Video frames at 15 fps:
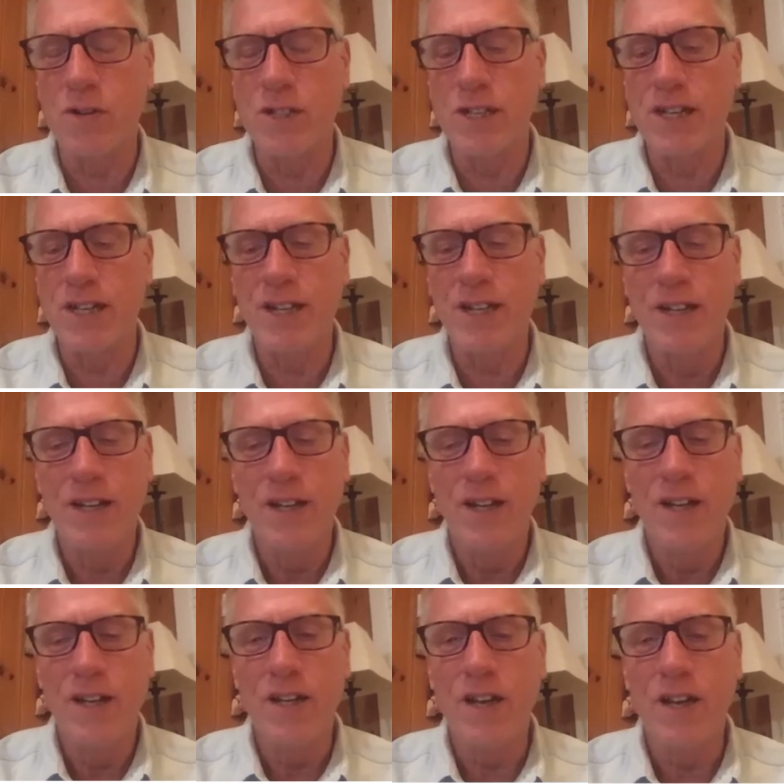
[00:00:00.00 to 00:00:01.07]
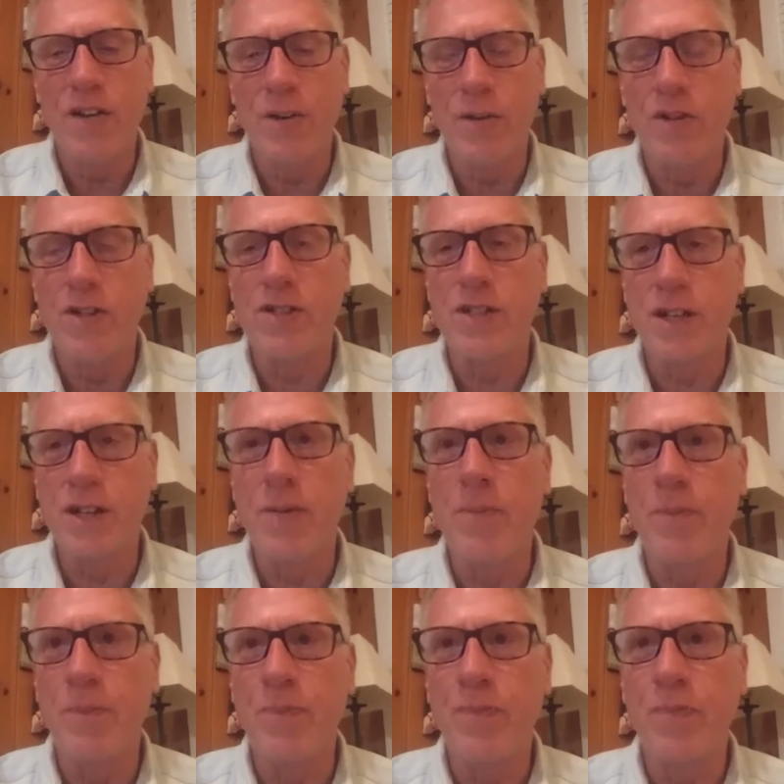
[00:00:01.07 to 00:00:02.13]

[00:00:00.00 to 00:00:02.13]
said, you know, it was um,